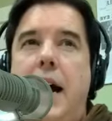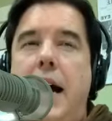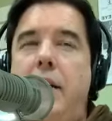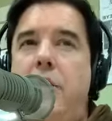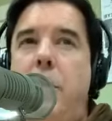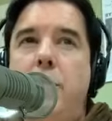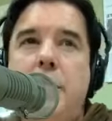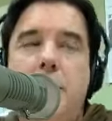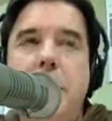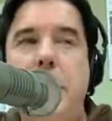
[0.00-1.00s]
I don't know,
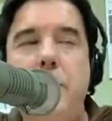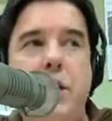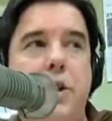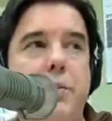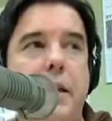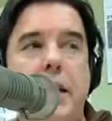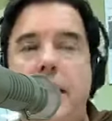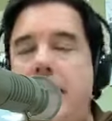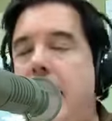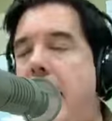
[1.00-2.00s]
sometimes it could be like
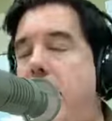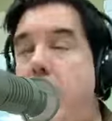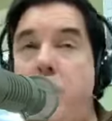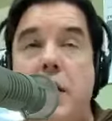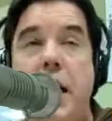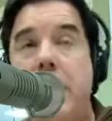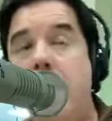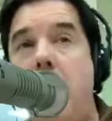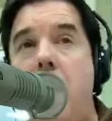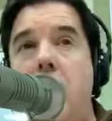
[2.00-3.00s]
a dad who died
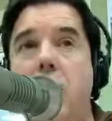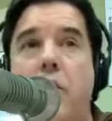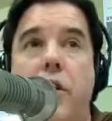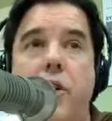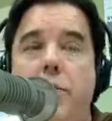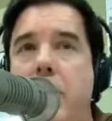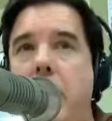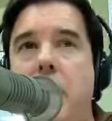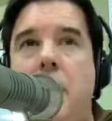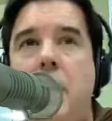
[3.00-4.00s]
young, or it could
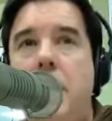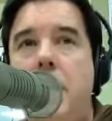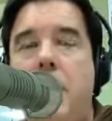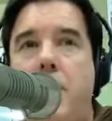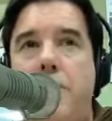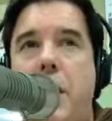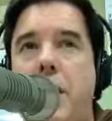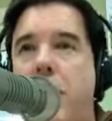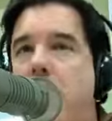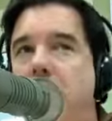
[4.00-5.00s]
be, you know, a
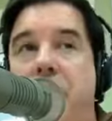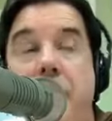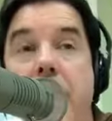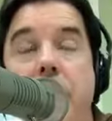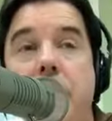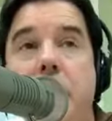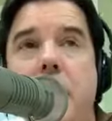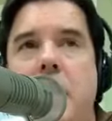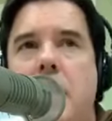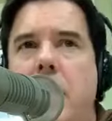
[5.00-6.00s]
brother, a friend
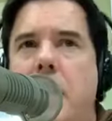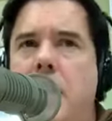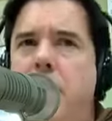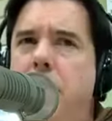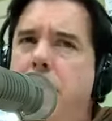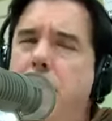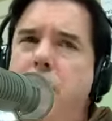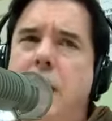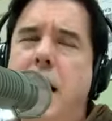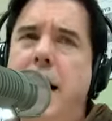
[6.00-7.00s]
who
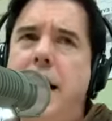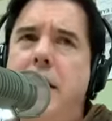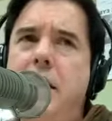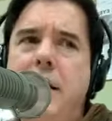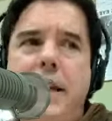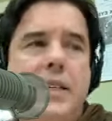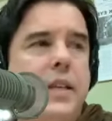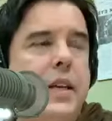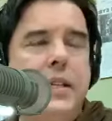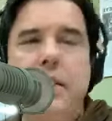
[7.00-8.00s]
died.
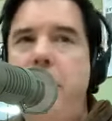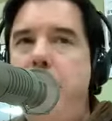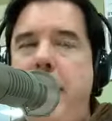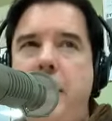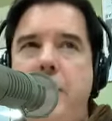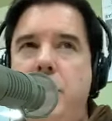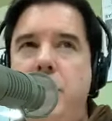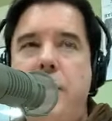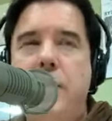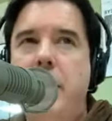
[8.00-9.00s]
Is there a male that
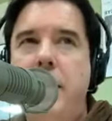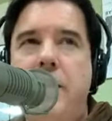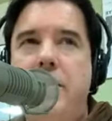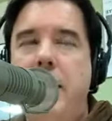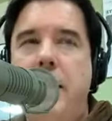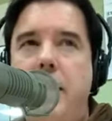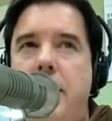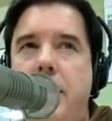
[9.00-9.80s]
you can think of that